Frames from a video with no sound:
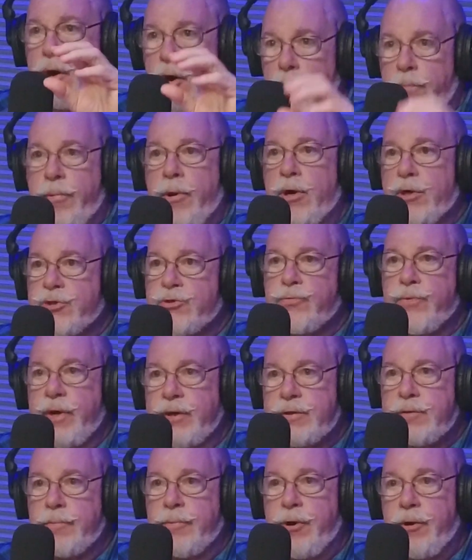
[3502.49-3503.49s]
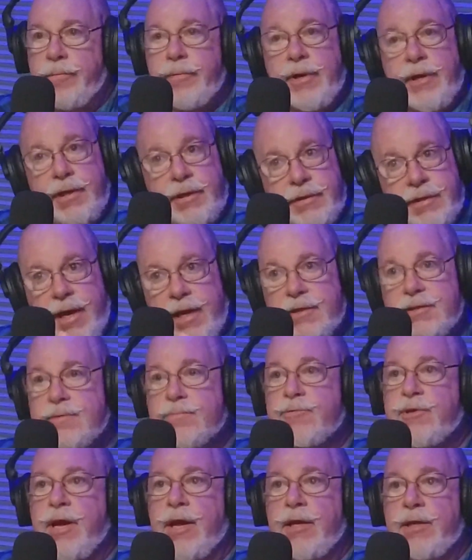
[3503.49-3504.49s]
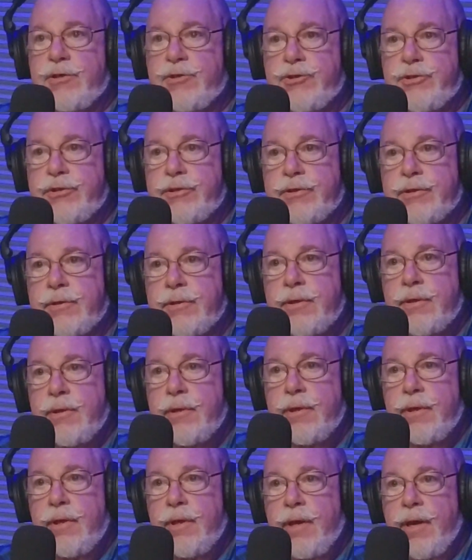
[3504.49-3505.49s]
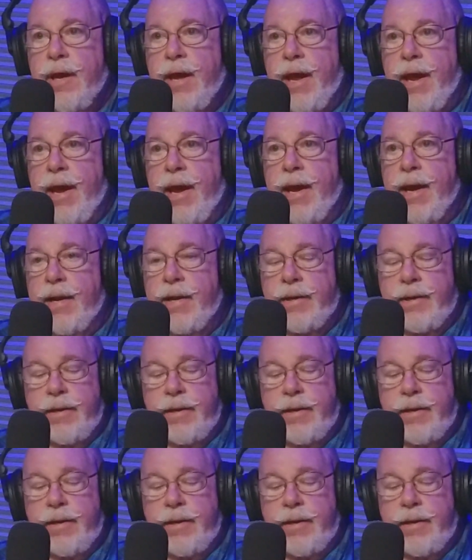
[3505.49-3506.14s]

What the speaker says: our Parks and Rec department, he's had some challenges. And